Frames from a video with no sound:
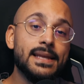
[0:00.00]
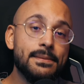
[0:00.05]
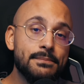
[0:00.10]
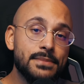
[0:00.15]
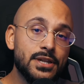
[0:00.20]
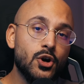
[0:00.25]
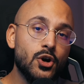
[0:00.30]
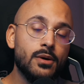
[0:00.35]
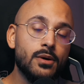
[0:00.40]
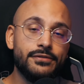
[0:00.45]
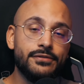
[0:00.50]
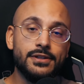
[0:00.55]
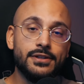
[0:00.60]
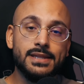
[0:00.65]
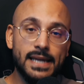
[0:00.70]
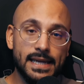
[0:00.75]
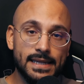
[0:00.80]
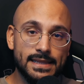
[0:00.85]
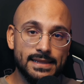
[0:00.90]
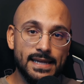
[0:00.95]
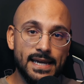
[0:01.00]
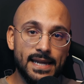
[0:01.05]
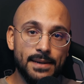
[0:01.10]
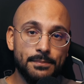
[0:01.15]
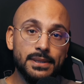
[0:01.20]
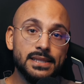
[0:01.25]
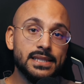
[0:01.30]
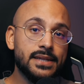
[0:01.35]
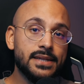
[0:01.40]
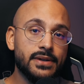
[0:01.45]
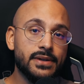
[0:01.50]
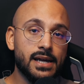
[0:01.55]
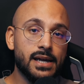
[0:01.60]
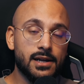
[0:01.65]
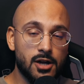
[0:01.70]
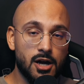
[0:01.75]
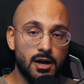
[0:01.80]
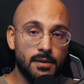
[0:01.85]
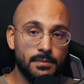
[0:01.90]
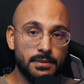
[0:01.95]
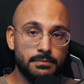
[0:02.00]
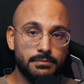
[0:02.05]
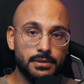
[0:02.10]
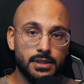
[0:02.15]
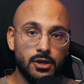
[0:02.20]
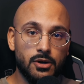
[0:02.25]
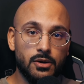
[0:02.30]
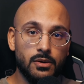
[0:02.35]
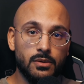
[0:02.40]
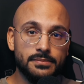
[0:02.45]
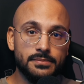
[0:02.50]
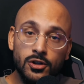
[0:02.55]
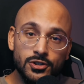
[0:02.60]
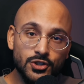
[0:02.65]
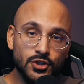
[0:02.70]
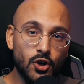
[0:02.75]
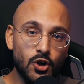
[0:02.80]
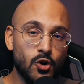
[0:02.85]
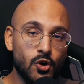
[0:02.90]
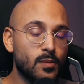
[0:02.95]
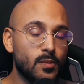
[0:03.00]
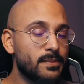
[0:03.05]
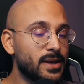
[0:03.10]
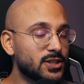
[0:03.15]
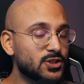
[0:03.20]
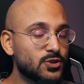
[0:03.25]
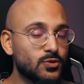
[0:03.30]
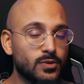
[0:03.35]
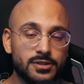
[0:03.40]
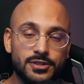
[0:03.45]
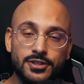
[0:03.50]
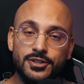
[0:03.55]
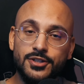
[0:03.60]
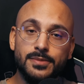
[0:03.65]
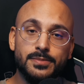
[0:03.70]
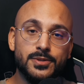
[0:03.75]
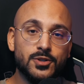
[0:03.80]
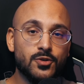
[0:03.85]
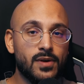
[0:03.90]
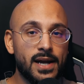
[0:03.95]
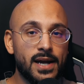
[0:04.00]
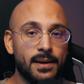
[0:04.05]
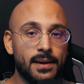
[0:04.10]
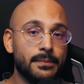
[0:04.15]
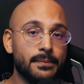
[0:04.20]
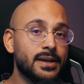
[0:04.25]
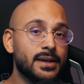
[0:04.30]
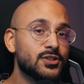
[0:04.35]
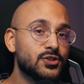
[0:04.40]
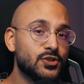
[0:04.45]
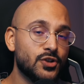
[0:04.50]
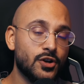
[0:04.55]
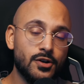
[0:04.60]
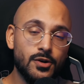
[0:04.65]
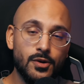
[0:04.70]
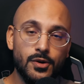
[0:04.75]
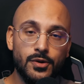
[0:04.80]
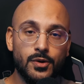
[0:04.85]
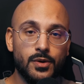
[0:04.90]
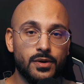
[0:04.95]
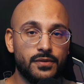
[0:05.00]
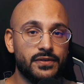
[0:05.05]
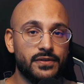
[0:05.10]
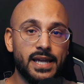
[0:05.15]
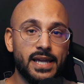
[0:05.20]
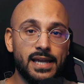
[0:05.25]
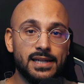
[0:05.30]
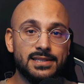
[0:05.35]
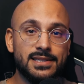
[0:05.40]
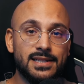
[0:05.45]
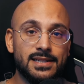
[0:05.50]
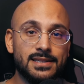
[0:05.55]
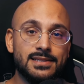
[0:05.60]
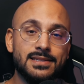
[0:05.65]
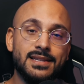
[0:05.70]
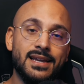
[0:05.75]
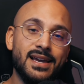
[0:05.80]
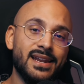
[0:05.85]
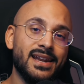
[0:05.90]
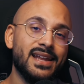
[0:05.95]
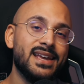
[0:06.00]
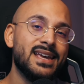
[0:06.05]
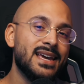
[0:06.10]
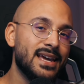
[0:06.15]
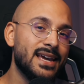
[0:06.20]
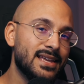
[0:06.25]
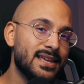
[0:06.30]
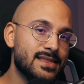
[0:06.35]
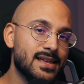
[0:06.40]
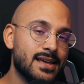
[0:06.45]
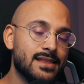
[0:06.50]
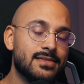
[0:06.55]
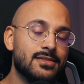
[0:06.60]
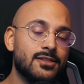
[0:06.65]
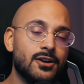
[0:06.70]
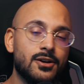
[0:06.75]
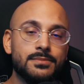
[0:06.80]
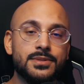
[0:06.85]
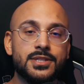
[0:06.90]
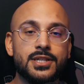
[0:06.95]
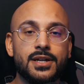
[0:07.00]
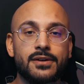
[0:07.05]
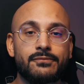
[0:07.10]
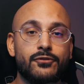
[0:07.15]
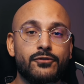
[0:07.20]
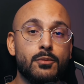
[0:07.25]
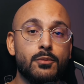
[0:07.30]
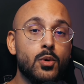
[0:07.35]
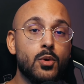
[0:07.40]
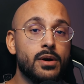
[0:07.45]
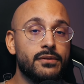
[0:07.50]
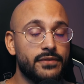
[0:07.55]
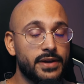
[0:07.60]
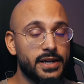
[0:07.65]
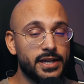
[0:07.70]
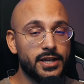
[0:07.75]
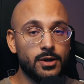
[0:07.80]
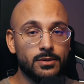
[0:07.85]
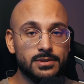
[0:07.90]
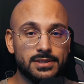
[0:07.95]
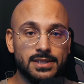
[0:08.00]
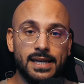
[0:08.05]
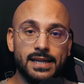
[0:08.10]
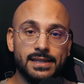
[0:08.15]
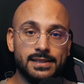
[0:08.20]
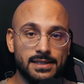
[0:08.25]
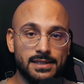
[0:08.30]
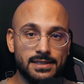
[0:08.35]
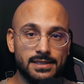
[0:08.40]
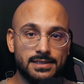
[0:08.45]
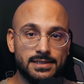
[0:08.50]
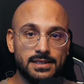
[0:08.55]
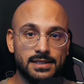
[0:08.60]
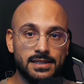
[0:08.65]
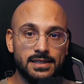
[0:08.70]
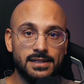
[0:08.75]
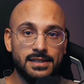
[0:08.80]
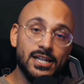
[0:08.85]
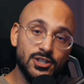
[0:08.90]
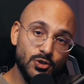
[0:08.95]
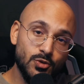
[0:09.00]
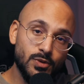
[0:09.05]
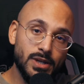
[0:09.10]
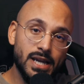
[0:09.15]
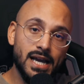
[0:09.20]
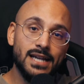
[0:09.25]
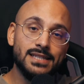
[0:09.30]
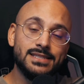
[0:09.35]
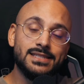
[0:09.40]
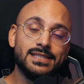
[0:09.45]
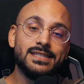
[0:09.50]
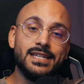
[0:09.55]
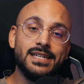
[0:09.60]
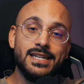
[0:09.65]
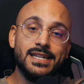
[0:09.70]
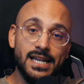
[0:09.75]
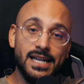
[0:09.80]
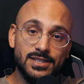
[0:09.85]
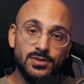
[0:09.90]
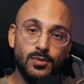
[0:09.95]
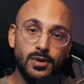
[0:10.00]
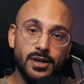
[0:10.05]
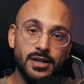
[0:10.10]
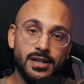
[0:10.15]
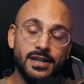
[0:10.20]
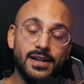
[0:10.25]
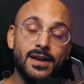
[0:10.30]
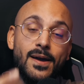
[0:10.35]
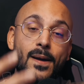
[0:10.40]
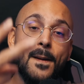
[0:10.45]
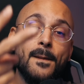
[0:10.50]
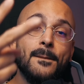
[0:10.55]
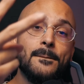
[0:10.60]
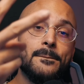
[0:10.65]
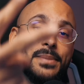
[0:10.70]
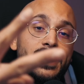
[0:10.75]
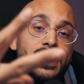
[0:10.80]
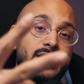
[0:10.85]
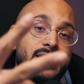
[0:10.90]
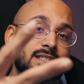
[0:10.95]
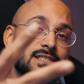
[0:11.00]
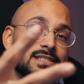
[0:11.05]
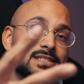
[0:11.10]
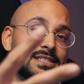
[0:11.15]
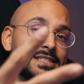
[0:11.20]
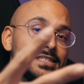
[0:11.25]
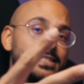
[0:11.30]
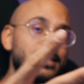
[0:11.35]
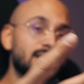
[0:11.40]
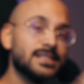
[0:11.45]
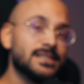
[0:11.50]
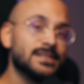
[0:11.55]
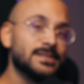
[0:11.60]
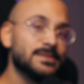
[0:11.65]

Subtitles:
Let me know if you like that by leaving a comment below. Also, make sure to subscribe, turn on notifications, and hit that thumbs up for more videos like this. Catch you guys in the next one. Peace.